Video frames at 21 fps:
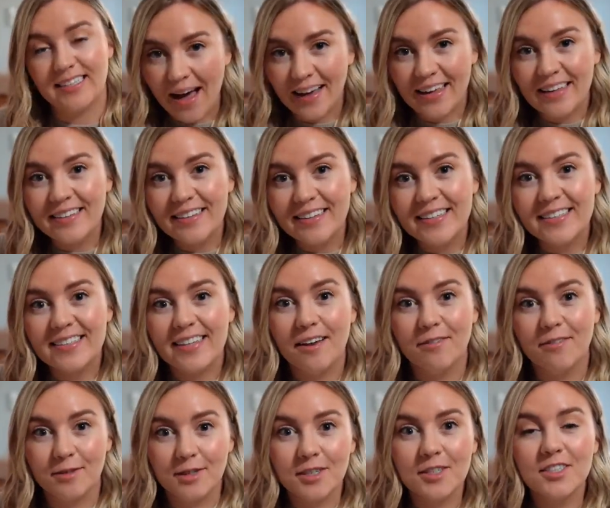Packing list,
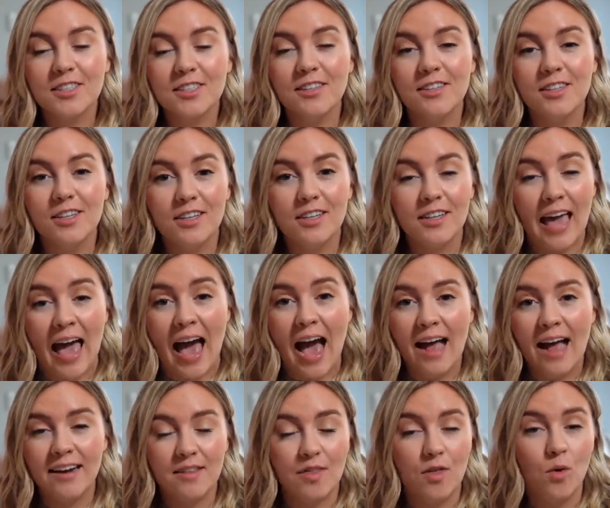I first look
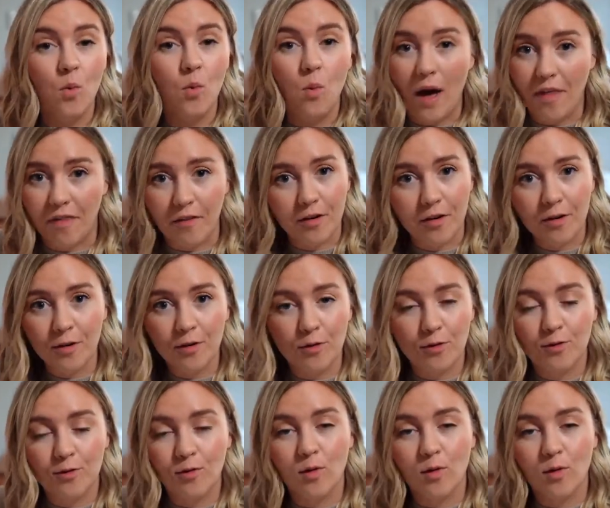at the weather